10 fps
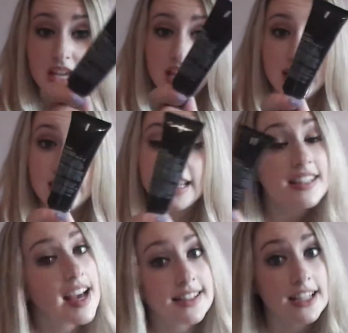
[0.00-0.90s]
And
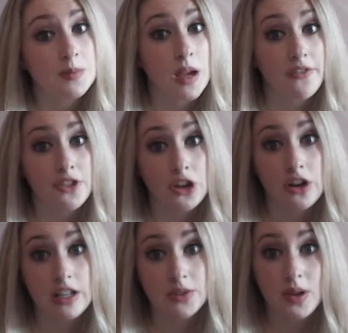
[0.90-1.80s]
this has SPF
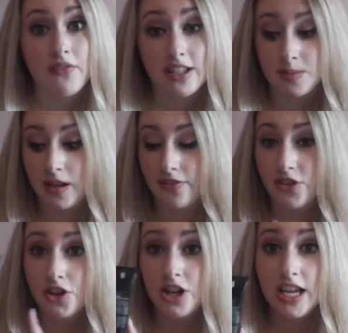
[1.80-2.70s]
30, so I have
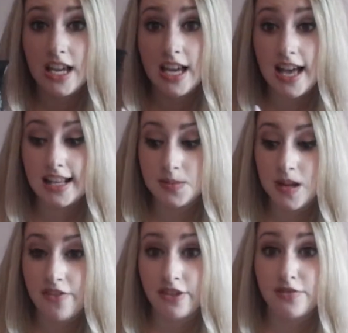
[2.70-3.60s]
SPF 30,
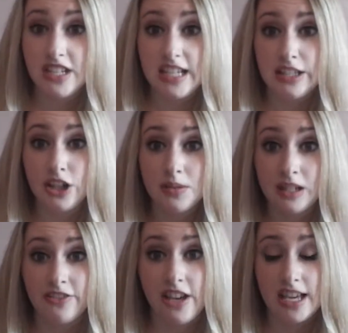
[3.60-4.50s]
SPF 15 on
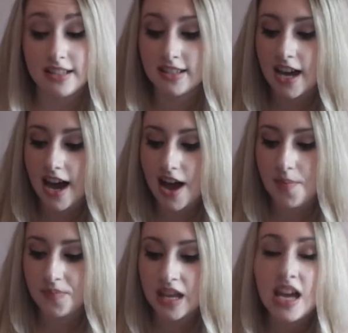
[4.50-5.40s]
my face.
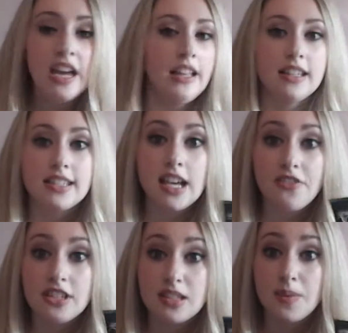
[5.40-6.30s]
This
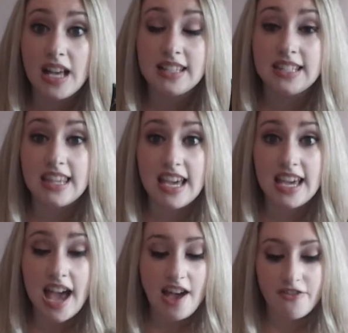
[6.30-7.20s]
stuff is the best
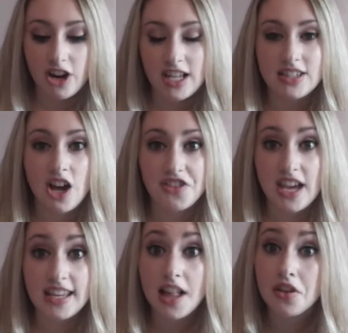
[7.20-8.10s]
thing ever. It's got
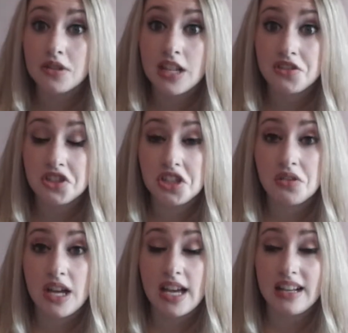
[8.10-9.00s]
that yellow tinge to
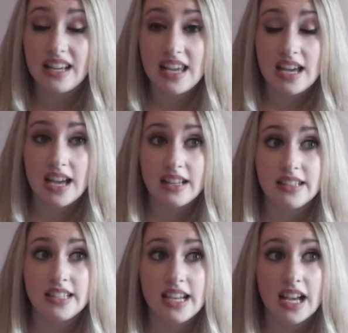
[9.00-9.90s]
it,
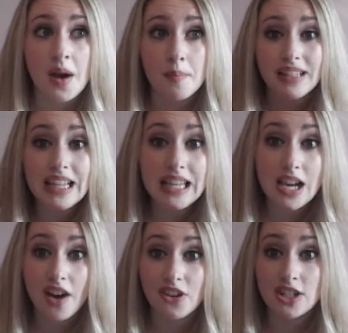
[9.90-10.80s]
and it completely
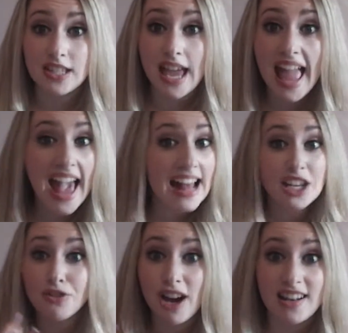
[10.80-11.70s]
covers
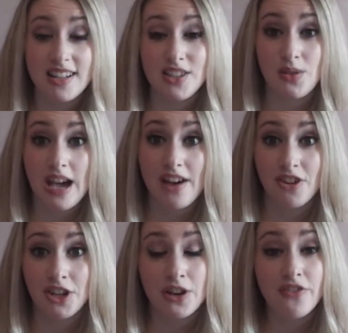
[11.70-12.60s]
any redness you have
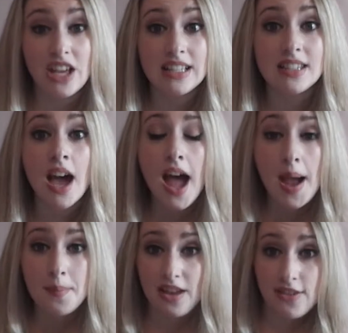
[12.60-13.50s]
on your face.
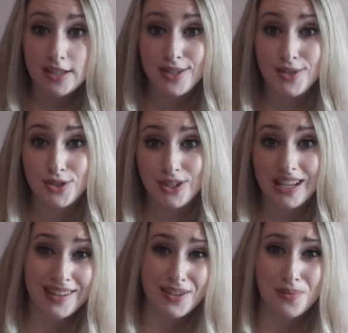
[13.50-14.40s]
My face is
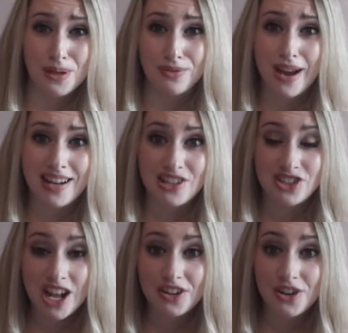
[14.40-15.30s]
usually a little bit red in
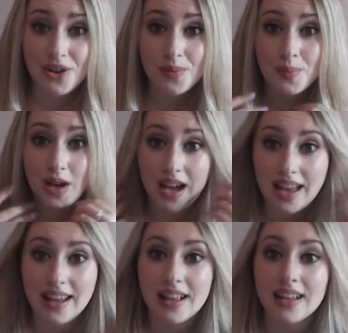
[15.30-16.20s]
general,
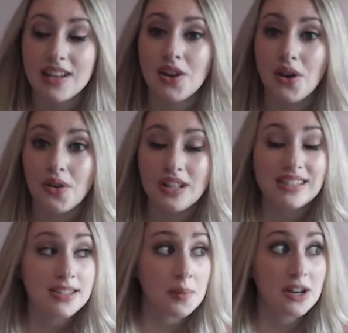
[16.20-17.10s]
but you know,
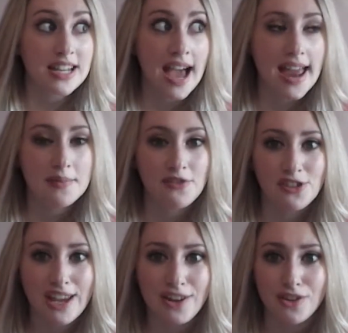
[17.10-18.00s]
it's summertime. If
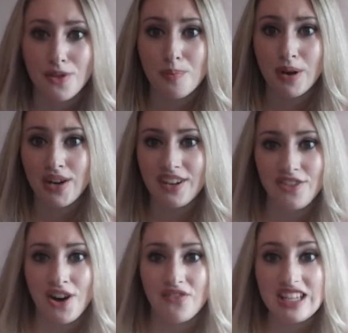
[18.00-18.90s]
you get a little burnt, if
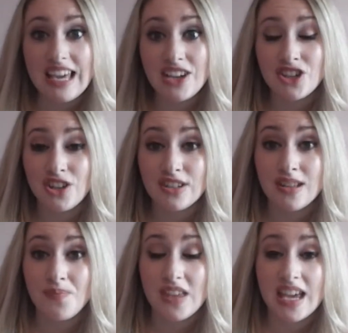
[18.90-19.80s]
you're on vacation or
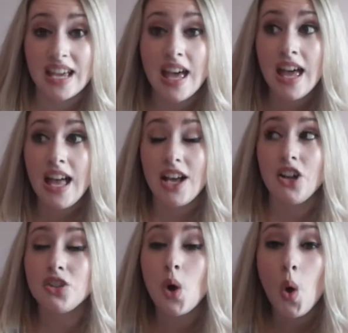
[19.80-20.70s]
something,
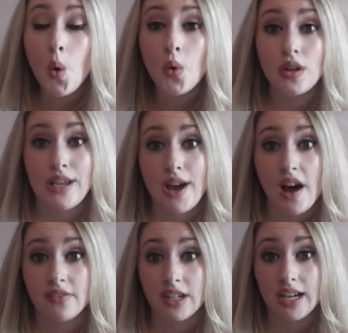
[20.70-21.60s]
it'll totally
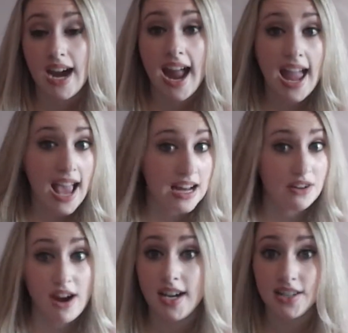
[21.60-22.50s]
cover
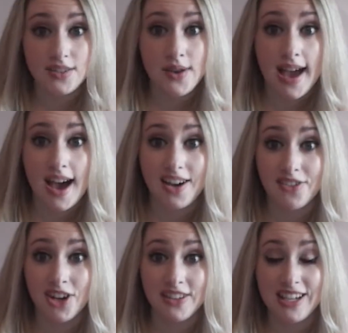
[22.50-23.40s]
any redness you
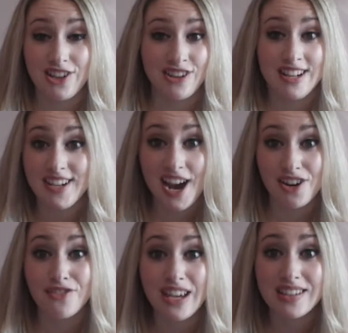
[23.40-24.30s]
have on like your
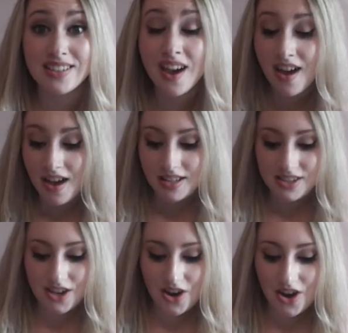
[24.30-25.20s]
entire face.
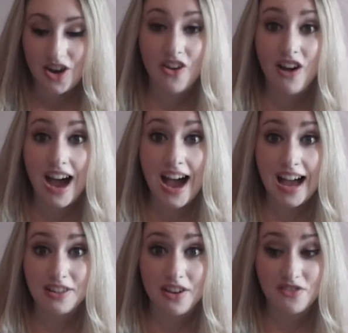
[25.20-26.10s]
So
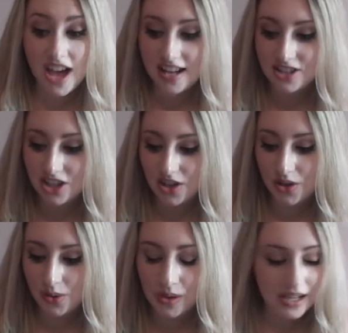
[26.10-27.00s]
I love that
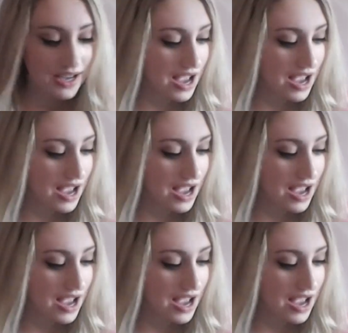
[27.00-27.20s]
too.